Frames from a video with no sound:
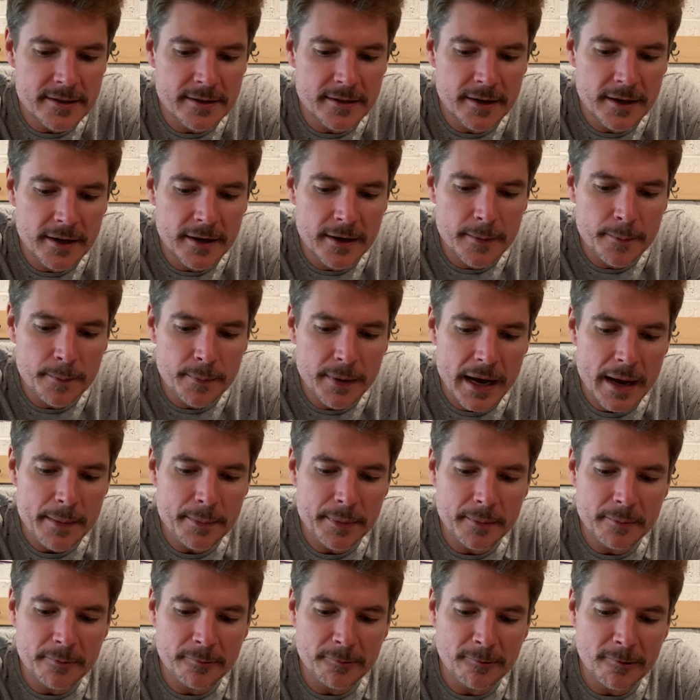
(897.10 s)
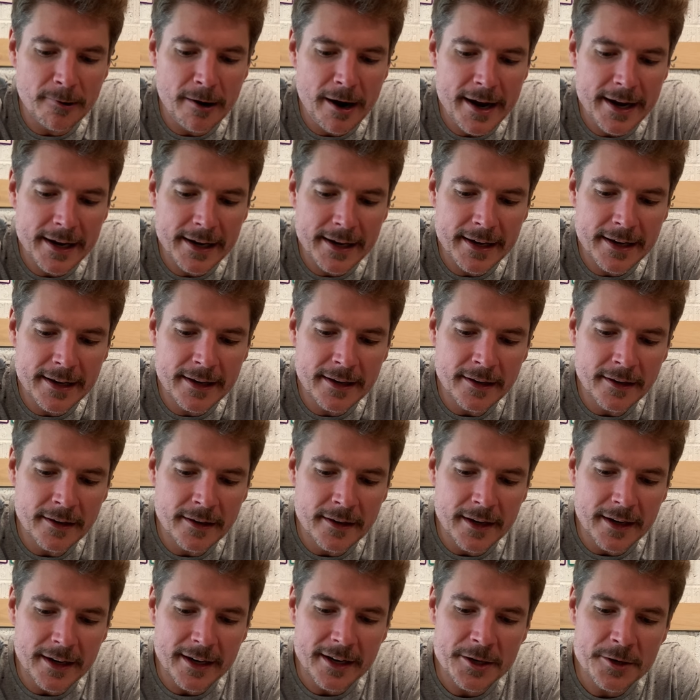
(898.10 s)
and pop them right in.
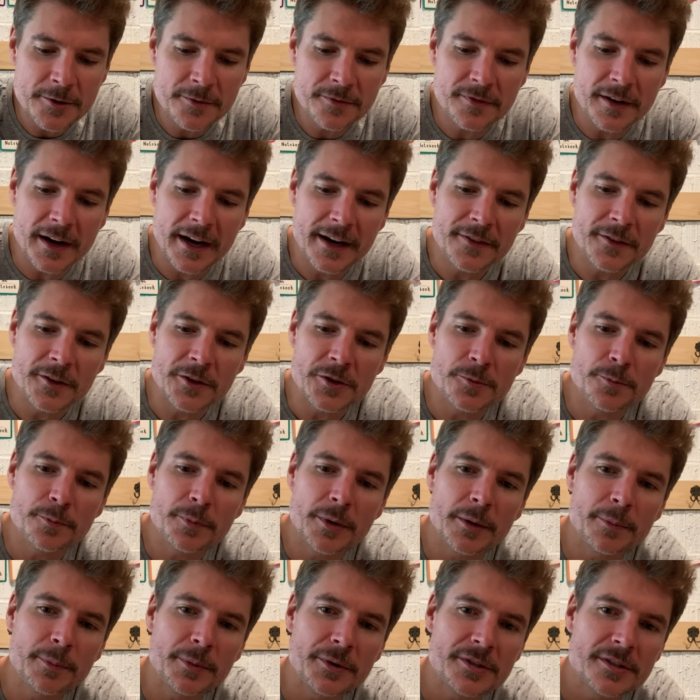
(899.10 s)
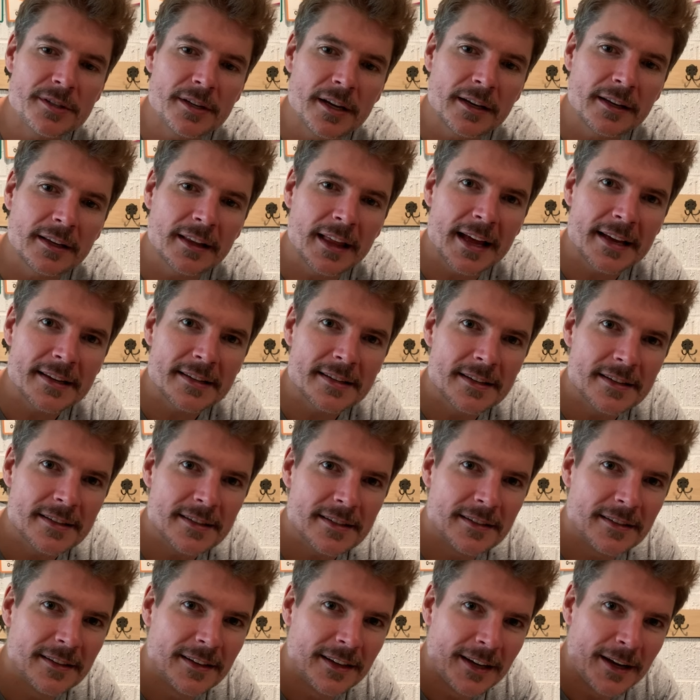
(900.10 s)
Can you find those purple sunglasses
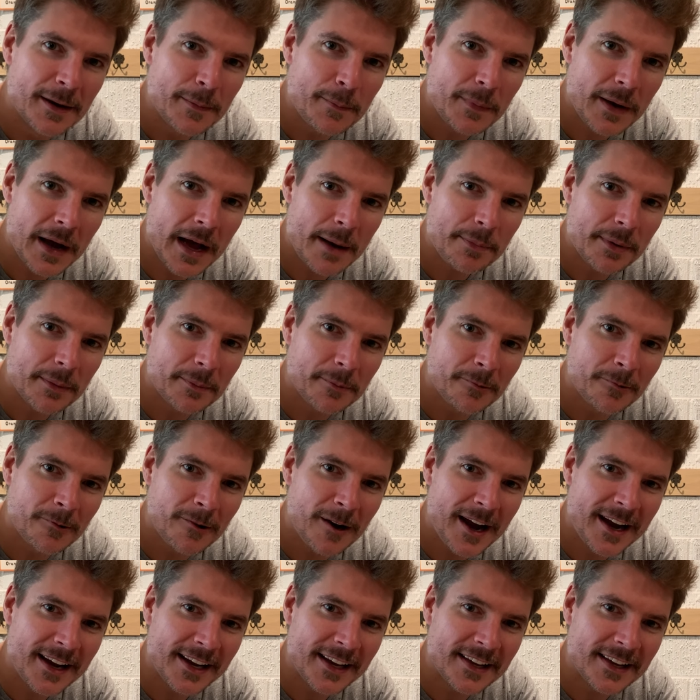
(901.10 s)
and pop them right